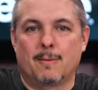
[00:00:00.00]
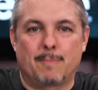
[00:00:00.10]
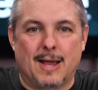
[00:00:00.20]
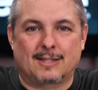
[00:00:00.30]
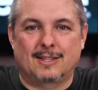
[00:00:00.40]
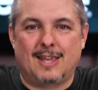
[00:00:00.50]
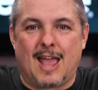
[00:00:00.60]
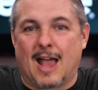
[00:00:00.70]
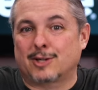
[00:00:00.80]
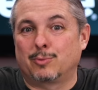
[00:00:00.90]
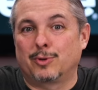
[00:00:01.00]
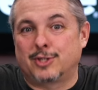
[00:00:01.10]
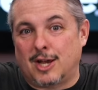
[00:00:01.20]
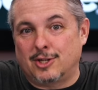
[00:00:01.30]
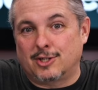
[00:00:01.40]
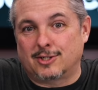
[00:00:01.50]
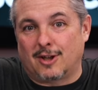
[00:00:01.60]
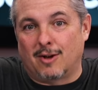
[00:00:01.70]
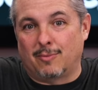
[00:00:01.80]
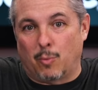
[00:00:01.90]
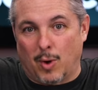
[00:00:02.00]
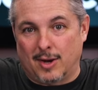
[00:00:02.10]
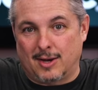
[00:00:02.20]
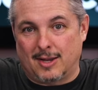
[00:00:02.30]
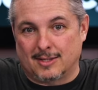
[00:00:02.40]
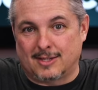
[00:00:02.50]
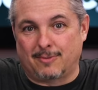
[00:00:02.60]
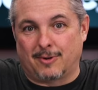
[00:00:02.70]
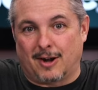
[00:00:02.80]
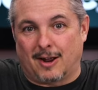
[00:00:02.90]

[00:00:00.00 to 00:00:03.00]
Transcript: Back to the actual changes of what is different